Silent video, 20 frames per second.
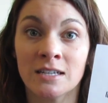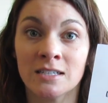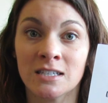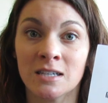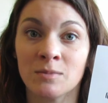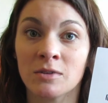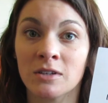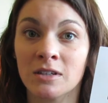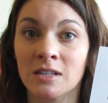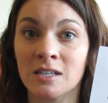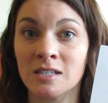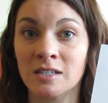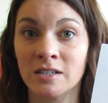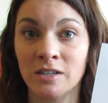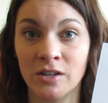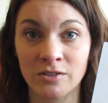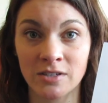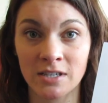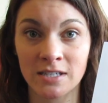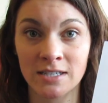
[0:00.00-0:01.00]
Typically
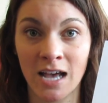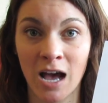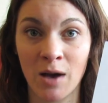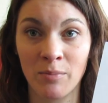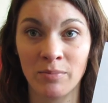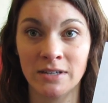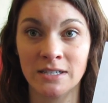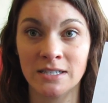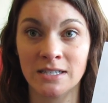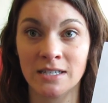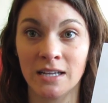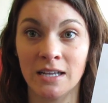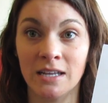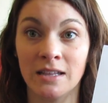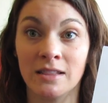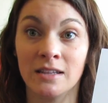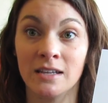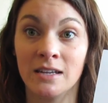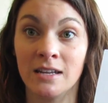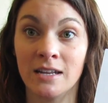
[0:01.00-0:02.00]
stenosis happens
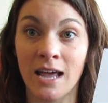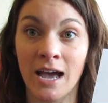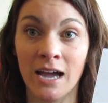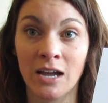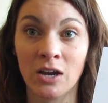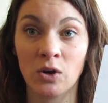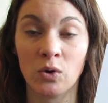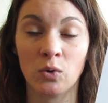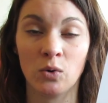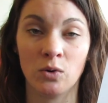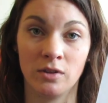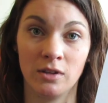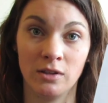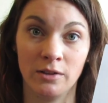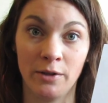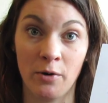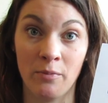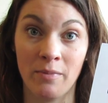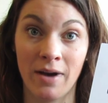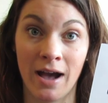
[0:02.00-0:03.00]
in the neck or the
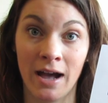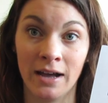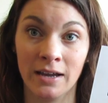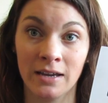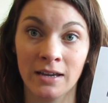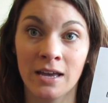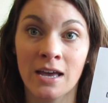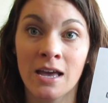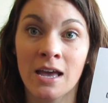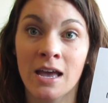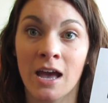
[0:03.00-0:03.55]
low back,